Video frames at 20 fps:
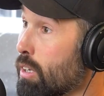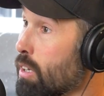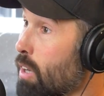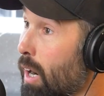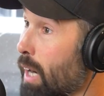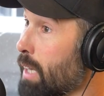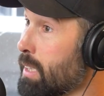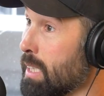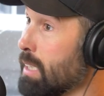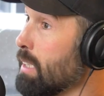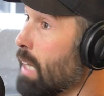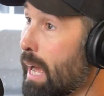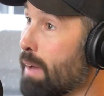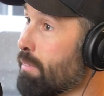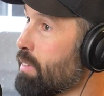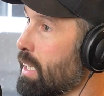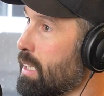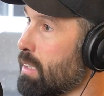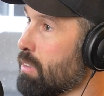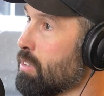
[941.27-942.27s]
no. I didn't have that
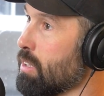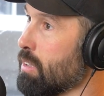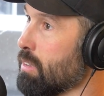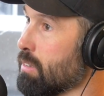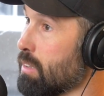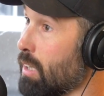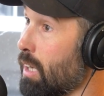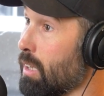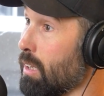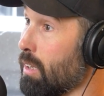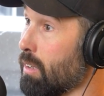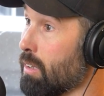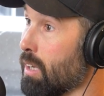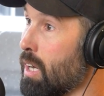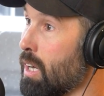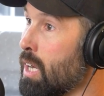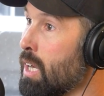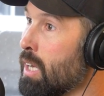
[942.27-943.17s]
internal. People dialogue. said that.